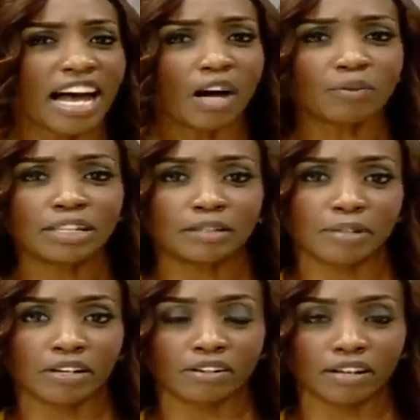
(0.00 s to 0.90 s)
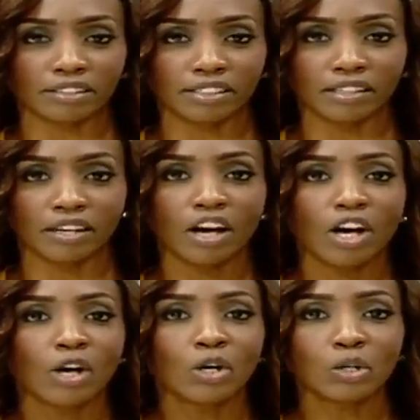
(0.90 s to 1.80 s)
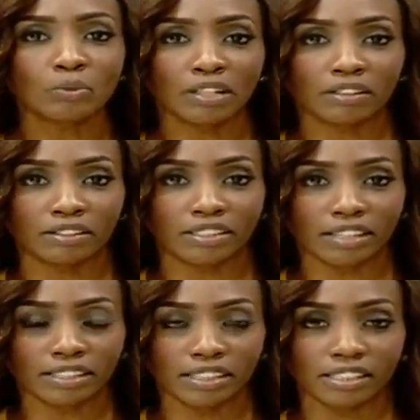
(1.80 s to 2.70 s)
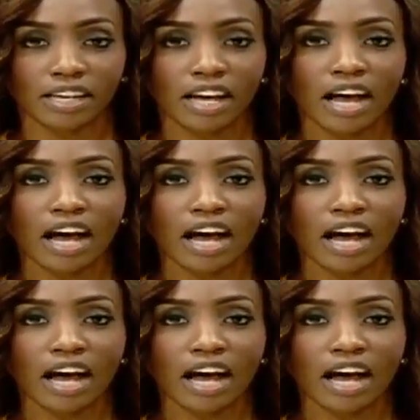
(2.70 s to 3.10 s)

How will it be conducted? Who will conduct it?